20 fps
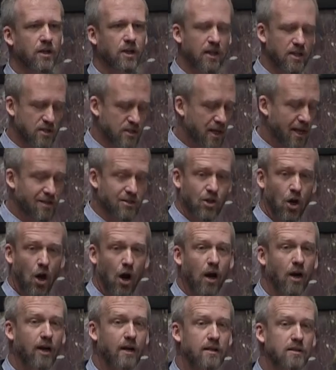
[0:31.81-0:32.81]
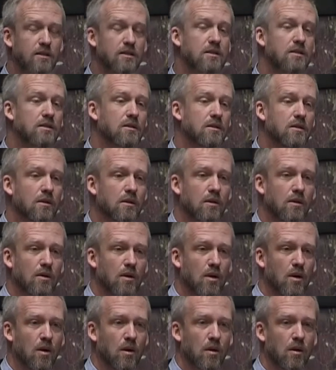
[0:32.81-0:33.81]
They set targets,
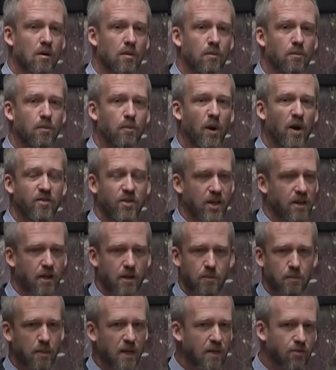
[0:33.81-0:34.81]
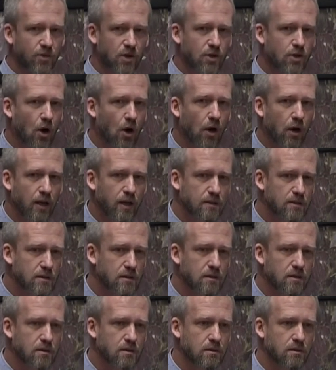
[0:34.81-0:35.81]
but they didn't meet the targets.